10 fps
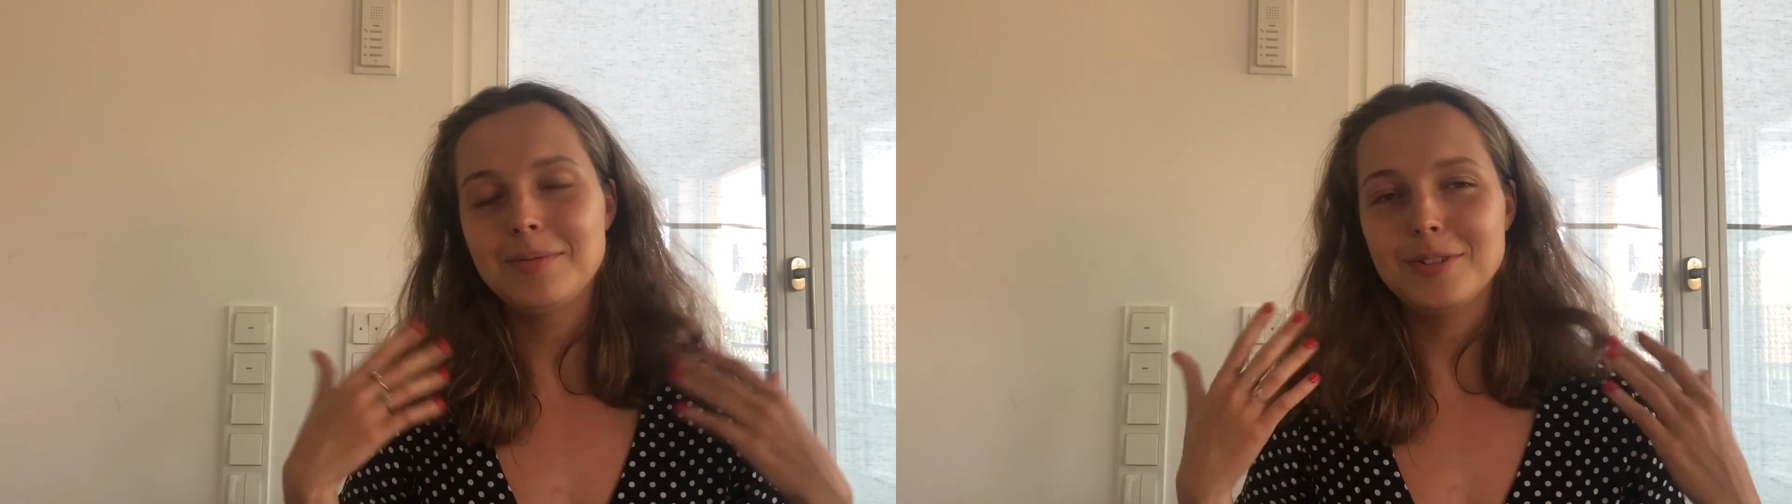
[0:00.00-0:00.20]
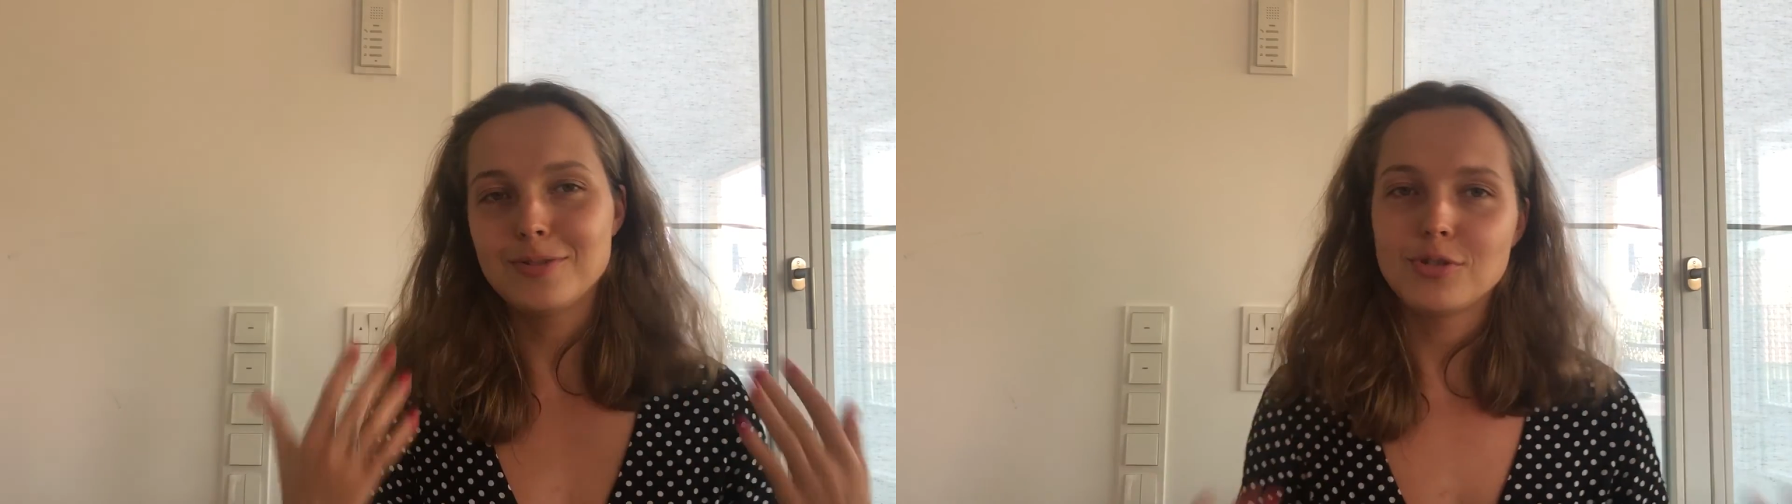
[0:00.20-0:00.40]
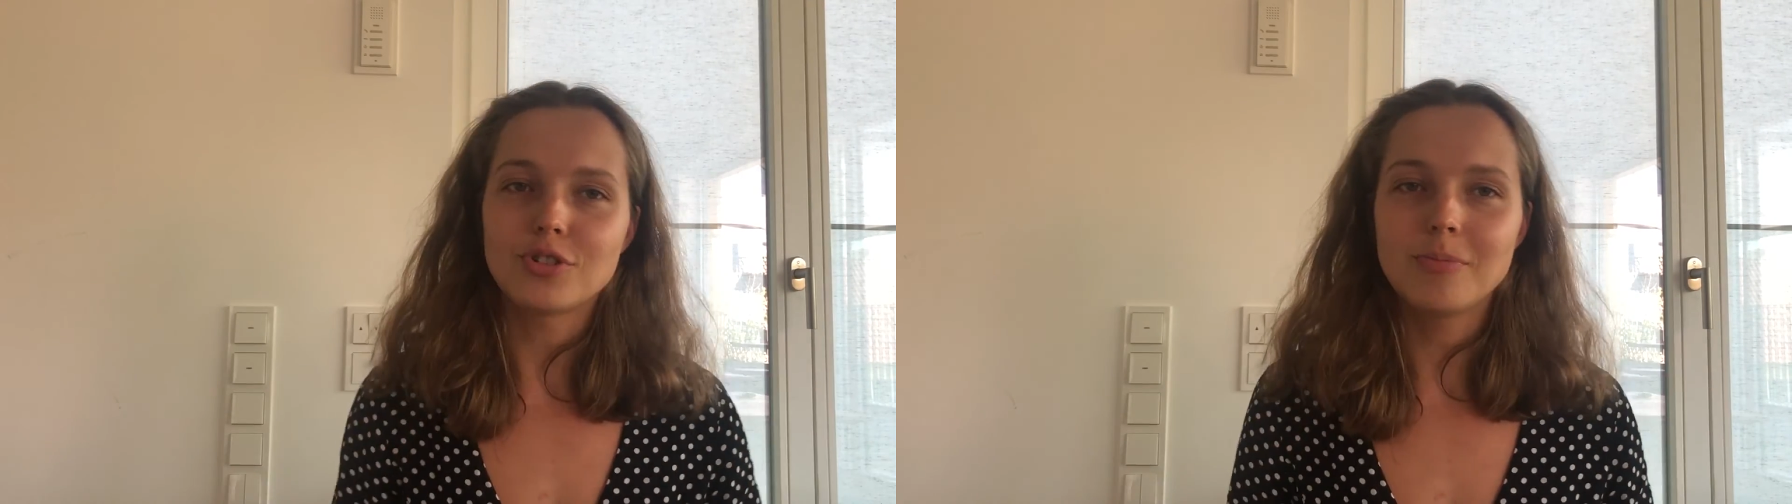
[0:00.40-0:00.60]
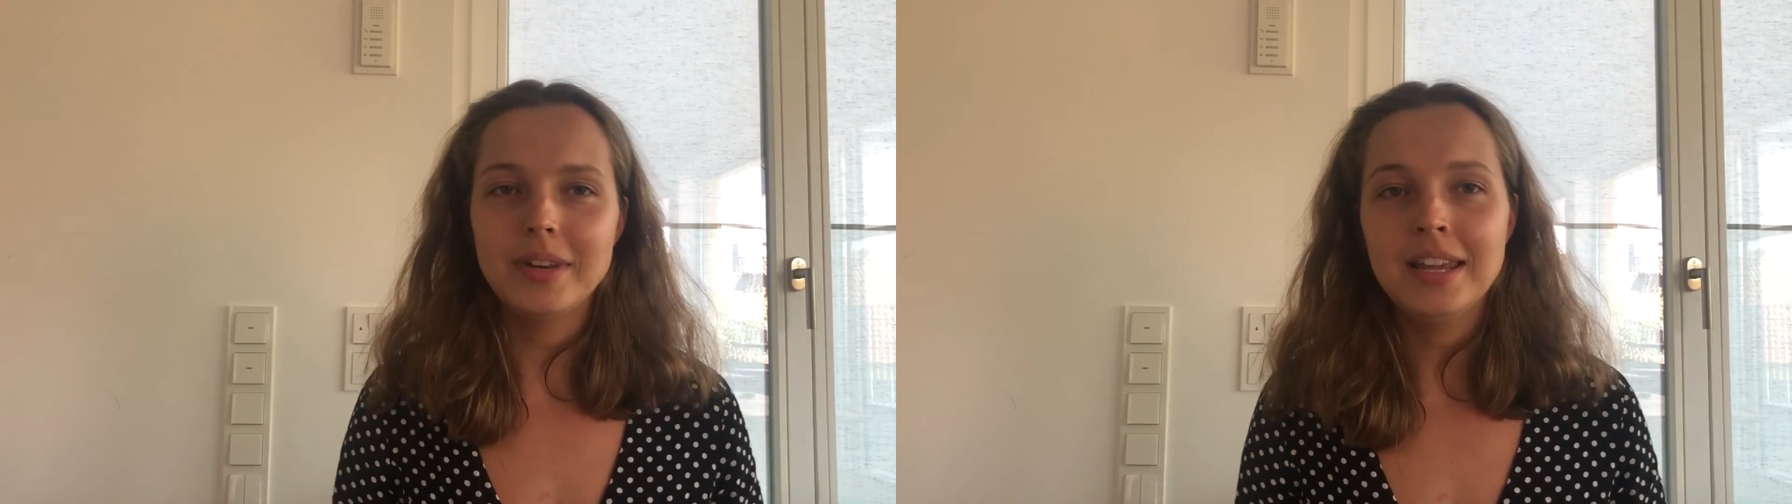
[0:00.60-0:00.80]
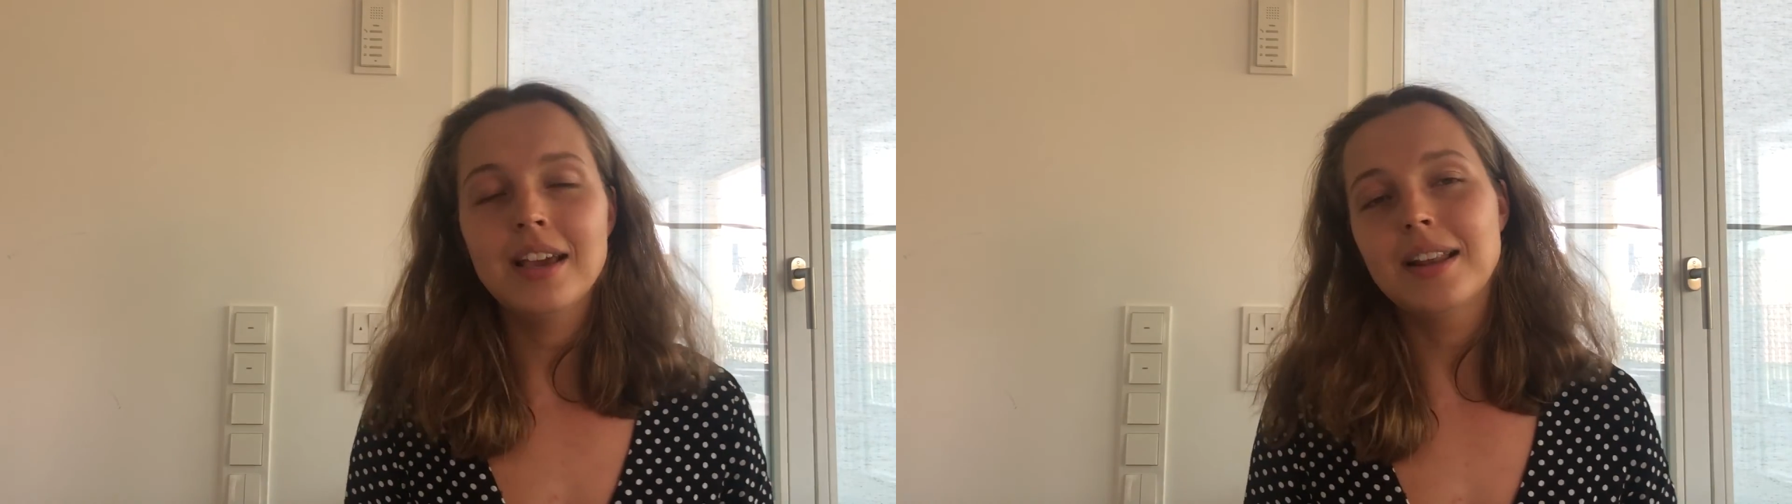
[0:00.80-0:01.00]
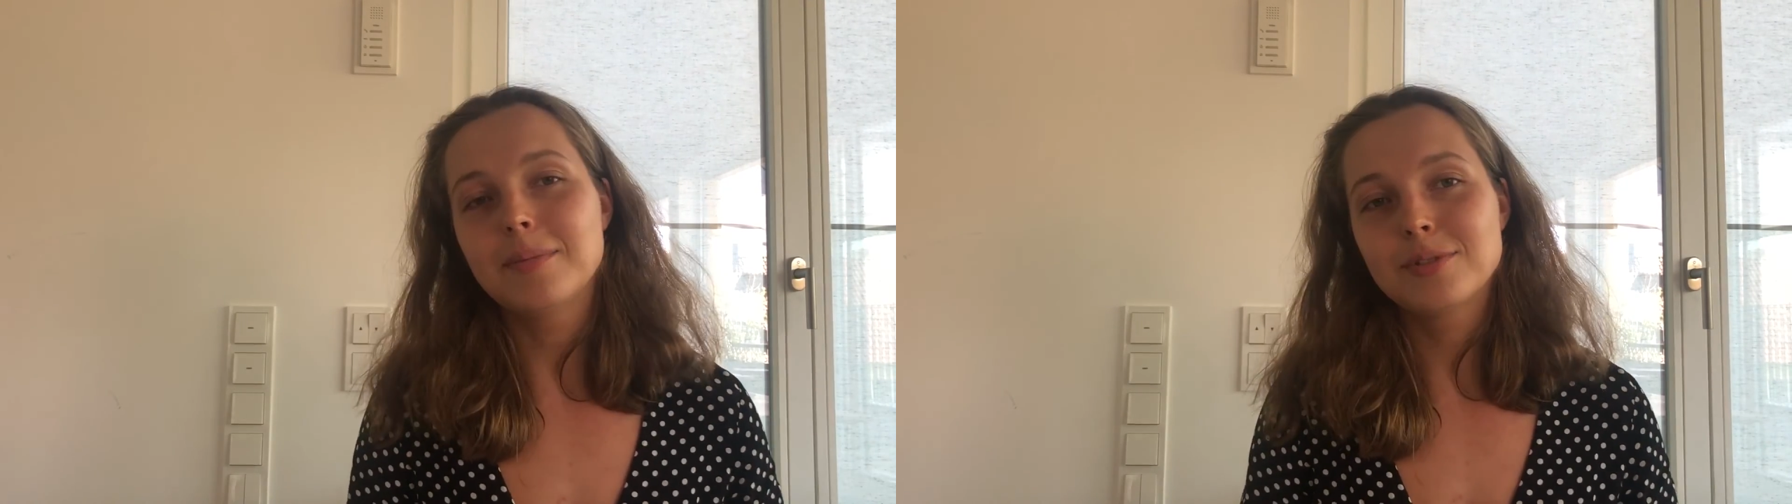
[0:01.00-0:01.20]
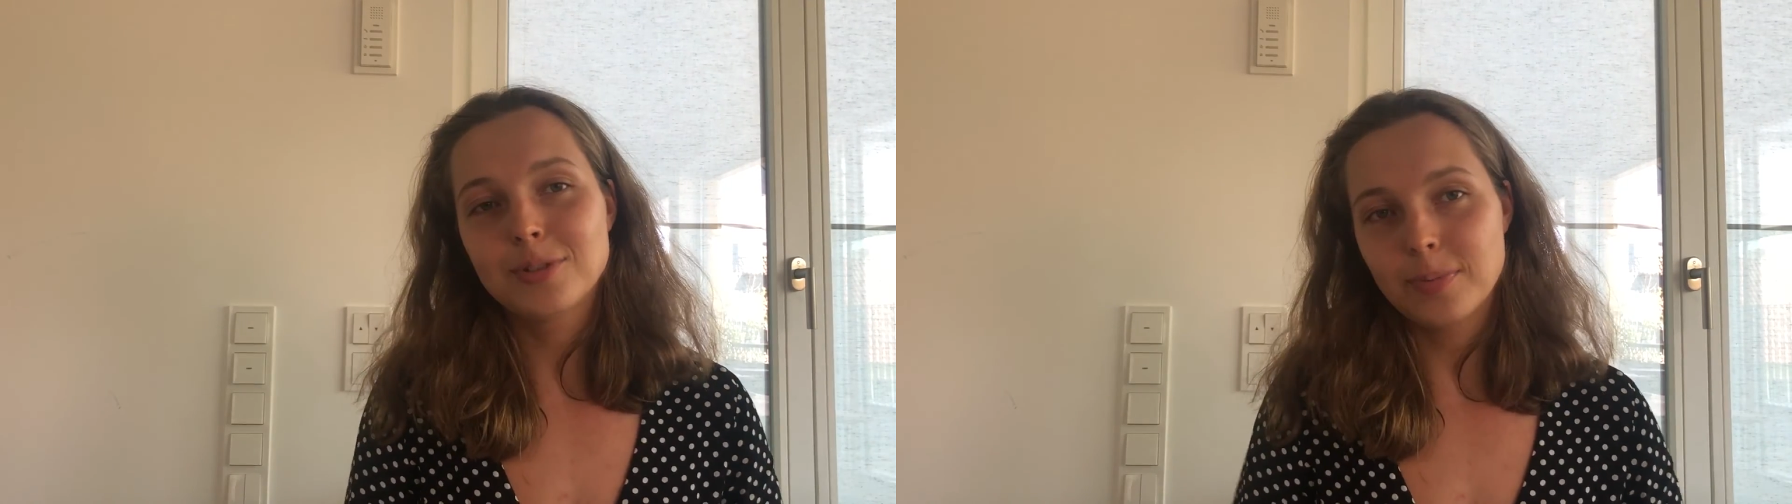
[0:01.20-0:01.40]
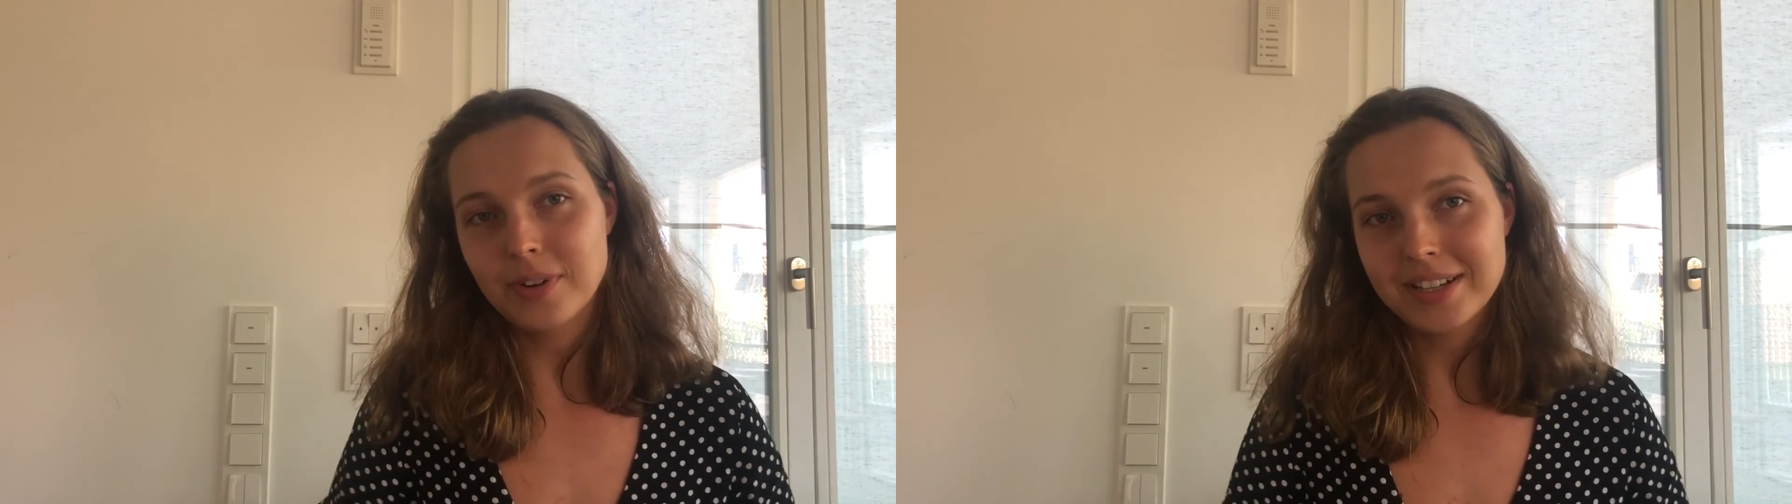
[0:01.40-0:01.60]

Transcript: me to Germany and I'm super